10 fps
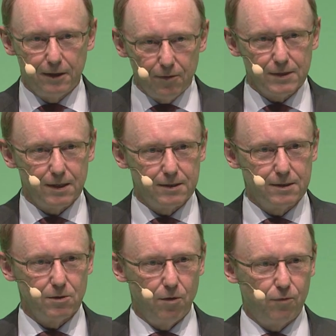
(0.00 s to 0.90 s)
gives
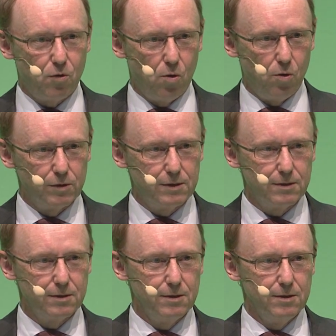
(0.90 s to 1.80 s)
us, of
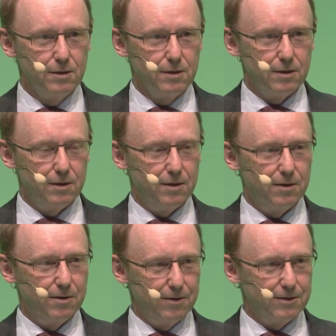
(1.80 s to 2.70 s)
course,
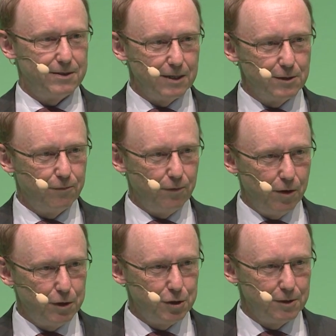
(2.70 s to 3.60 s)
uh, a sense of
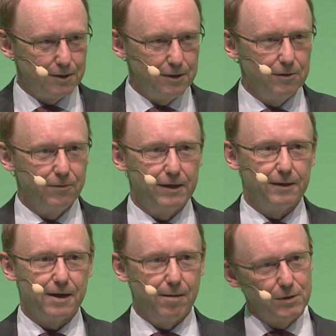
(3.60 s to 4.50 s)
urgency when
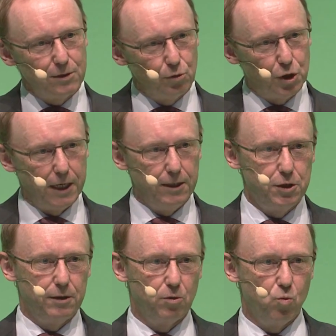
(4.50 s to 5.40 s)
it comes to
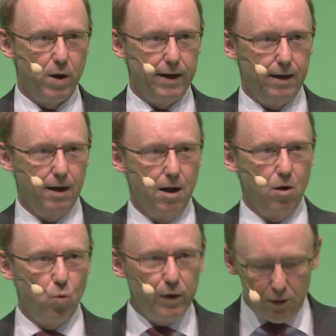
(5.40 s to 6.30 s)
changing the way
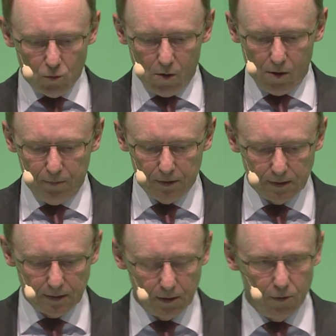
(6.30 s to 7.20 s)
we do our
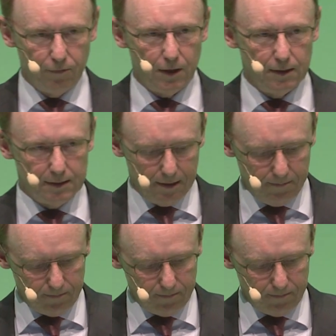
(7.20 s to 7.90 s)
business in Lufthansa.